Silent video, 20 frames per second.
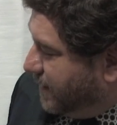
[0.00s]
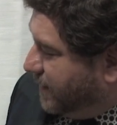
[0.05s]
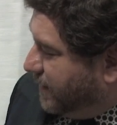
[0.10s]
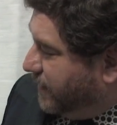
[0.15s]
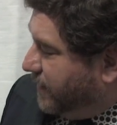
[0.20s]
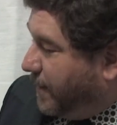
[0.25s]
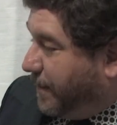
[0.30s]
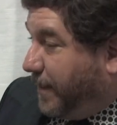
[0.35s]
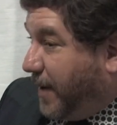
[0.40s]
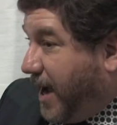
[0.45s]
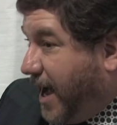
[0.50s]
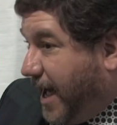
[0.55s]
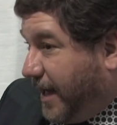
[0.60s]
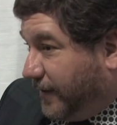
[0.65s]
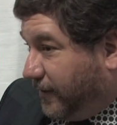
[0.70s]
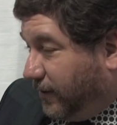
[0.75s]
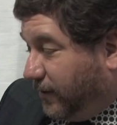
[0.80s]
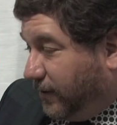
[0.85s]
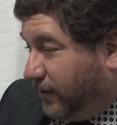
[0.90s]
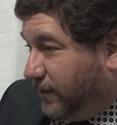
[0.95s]
the
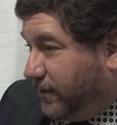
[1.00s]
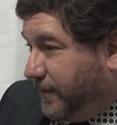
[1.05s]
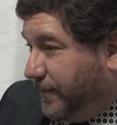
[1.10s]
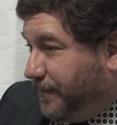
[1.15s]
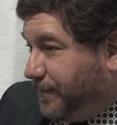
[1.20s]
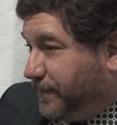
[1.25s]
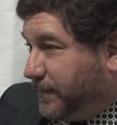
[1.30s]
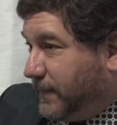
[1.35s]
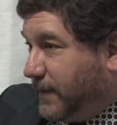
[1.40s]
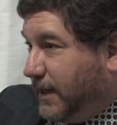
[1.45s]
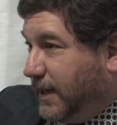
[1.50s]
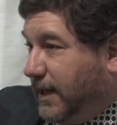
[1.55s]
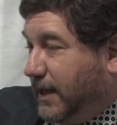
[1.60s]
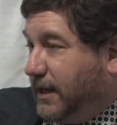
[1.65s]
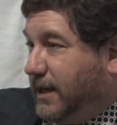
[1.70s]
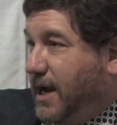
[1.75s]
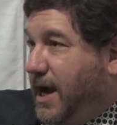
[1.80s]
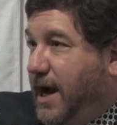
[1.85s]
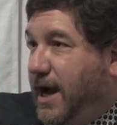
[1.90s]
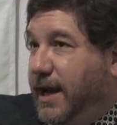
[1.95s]
bottle
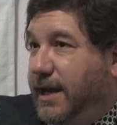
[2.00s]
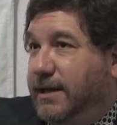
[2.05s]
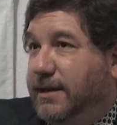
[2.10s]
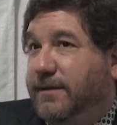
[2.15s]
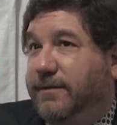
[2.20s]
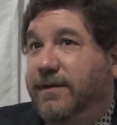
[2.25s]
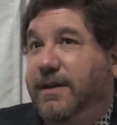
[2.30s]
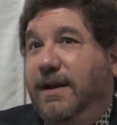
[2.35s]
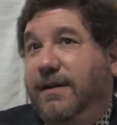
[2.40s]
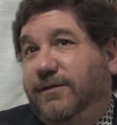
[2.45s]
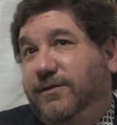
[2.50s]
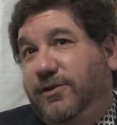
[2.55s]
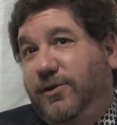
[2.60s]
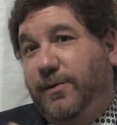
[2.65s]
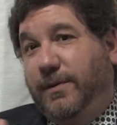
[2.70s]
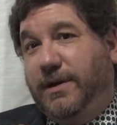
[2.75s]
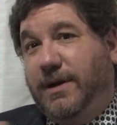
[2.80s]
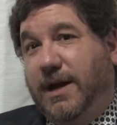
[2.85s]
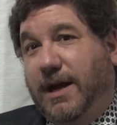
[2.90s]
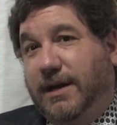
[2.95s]
kind of gives
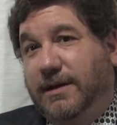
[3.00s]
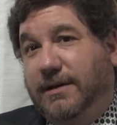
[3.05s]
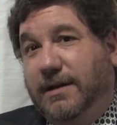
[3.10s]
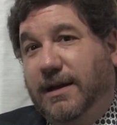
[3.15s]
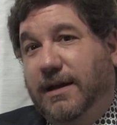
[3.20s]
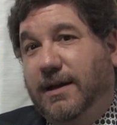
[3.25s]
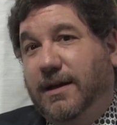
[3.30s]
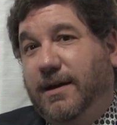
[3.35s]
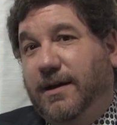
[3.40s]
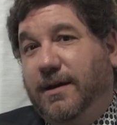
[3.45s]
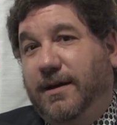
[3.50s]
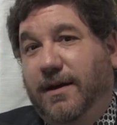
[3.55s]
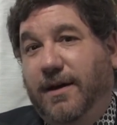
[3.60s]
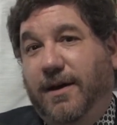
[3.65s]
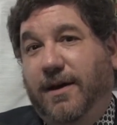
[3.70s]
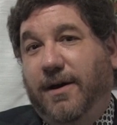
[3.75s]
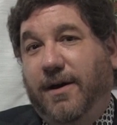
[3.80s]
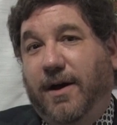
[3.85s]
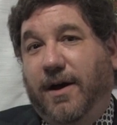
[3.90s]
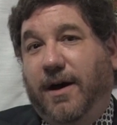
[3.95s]
you an idea
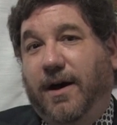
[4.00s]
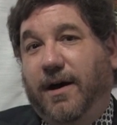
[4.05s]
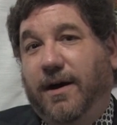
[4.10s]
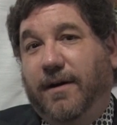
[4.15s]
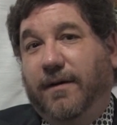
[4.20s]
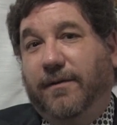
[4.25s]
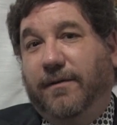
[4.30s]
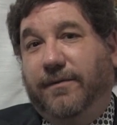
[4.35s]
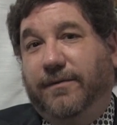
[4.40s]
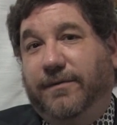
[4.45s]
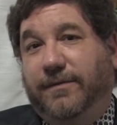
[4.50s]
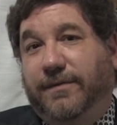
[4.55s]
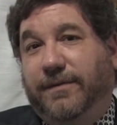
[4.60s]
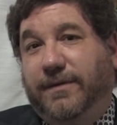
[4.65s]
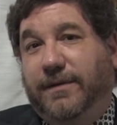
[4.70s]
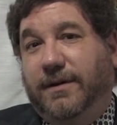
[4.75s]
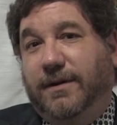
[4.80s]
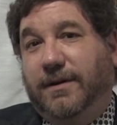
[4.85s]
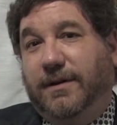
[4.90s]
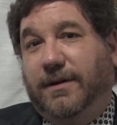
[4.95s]

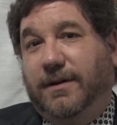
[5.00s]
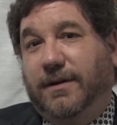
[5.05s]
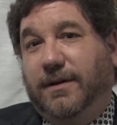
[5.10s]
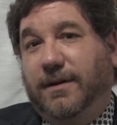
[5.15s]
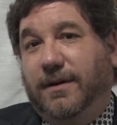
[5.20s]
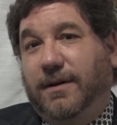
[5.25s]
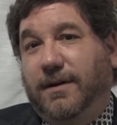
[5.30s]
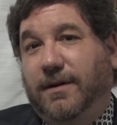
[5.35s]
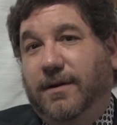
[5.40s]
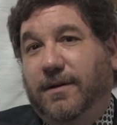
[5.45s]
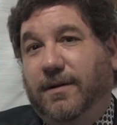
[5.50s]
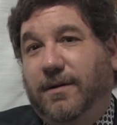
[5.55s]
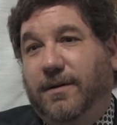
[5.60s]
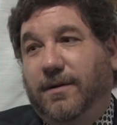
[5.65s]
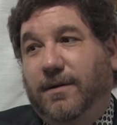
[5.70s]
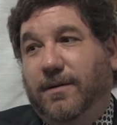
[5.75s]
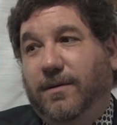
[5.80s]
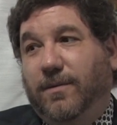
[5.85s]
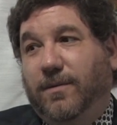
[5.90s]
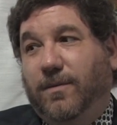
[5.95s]
of
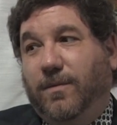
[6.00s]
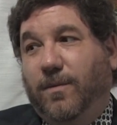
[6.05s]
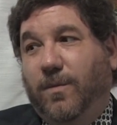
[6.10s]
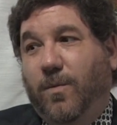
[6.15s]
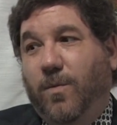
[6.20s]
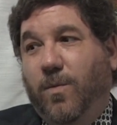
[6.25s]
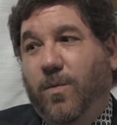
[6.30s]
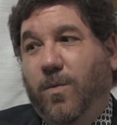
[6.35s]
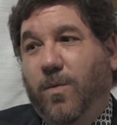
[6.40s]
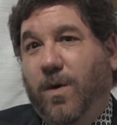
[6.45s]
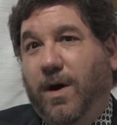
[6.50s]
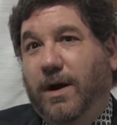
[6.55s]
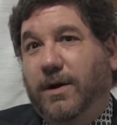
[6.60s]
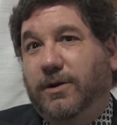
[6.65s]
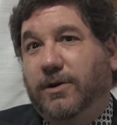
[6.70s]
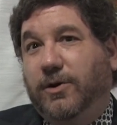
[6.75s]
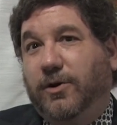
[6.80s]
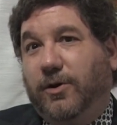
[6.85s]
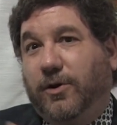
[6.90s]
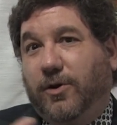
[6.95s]

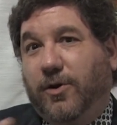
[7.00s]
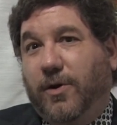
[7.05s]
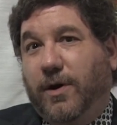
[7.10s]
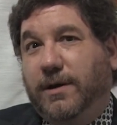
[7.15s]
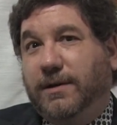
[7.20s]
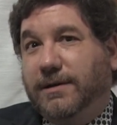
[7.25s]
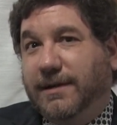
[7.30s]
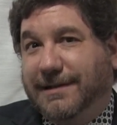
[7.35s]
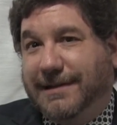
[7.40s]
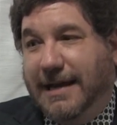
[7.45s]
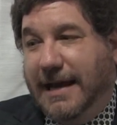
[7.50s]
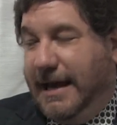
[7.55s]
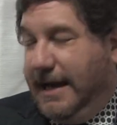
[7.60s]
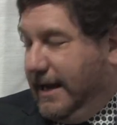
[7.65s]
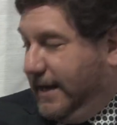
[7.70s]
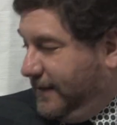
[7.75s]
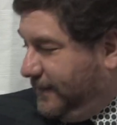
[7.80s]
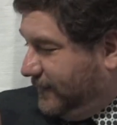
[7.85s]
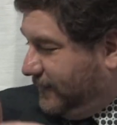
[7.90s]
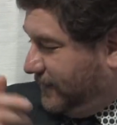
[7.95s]
what you're going to
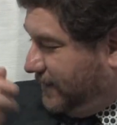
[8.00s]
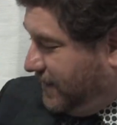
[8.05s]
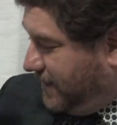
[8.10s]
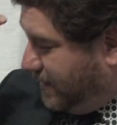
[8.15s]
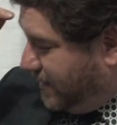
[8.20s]
taste.